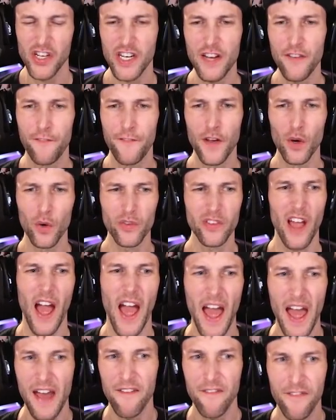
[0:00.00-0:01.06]
She feels
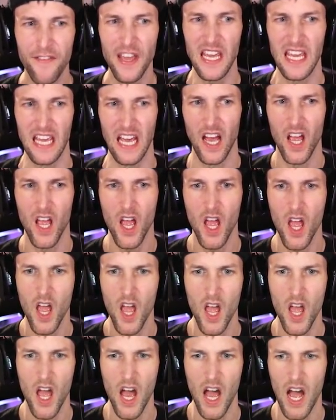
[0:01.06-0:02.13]
heavy.
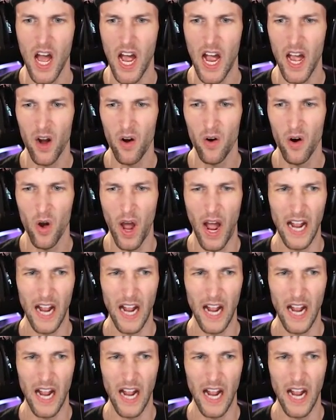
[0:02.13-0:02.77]
I don't